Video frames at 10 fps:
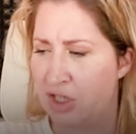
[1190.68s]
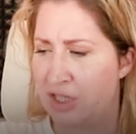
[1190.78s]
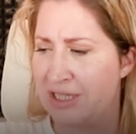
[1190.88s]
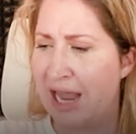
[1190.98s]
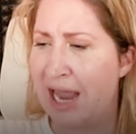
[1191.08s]

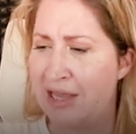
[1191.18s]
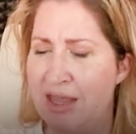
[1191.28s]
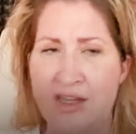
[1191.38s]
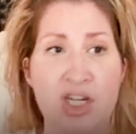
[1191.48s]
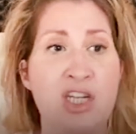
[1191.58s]
just like
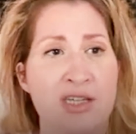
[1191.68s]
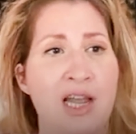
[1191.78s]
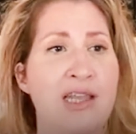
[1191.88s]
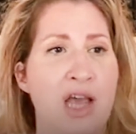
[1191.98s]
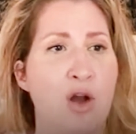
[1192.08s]

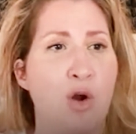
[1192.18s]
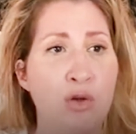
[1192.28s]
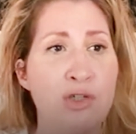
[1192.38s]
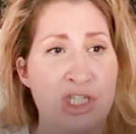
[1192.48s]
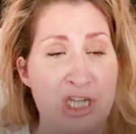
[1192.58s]
that
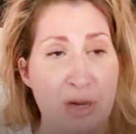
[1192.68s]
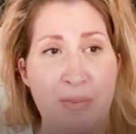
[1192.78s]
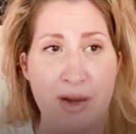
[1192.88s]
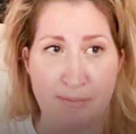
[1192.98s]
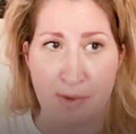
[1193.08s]
old
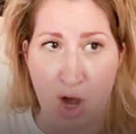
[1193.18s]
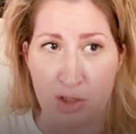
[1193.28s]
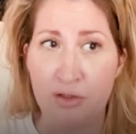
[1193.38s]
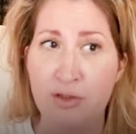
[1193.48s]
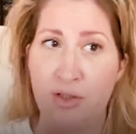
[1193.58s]
ship in a
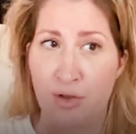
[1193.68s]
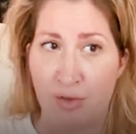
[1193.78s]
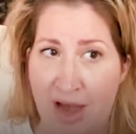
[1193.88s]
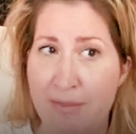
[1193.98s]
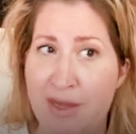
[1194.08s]
bottle your
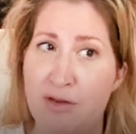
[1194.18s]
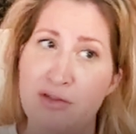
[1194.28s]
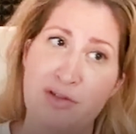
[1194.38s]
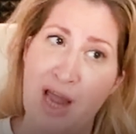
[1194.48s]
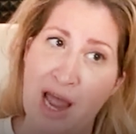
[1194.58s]
grandma
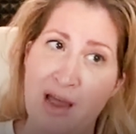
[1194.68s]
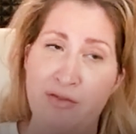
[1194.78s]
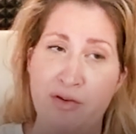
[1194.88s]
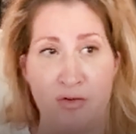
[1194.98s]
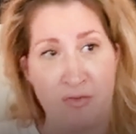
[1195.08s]
used to
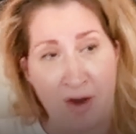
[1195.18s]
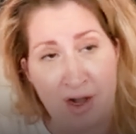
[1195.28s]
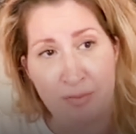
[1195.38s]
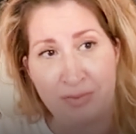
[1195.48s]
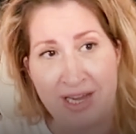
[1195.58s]
have on your
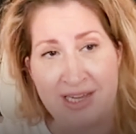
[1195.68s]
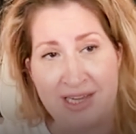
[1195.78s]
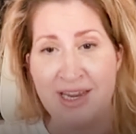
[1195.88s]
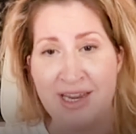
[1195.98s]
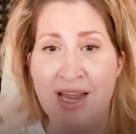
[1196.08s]

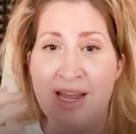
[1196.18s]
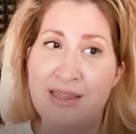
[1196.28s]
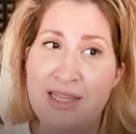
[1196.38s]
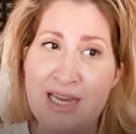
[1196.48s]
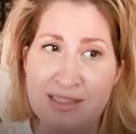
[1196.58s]
fireplace,
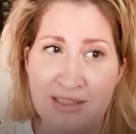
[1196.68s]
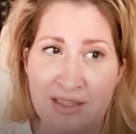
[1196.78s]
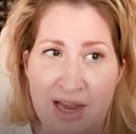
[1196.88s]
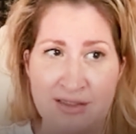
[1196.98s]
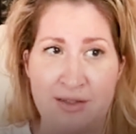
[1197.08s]
these
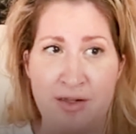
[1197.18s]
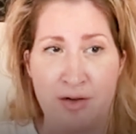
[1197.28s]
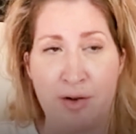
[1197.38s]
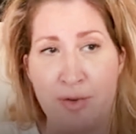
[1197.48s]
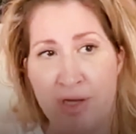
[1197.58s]
glasses
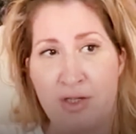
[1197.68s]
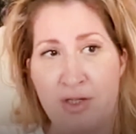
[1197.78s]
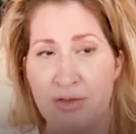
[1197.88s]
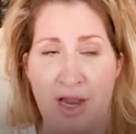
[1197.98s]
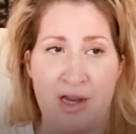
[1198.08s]
are going
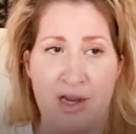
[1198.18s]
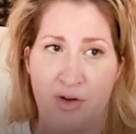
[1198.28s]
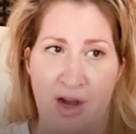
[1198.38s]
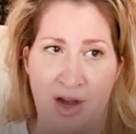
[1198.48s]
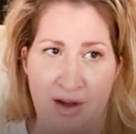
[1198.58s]
to last
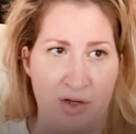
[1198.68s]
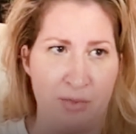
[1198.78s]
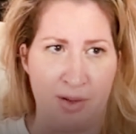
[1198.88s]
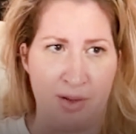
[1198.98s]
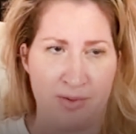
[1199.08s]
forever.
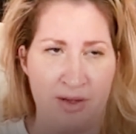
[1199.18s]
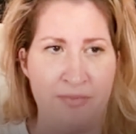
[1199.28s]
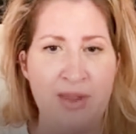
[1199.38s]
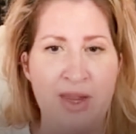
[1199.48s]
Blah blah.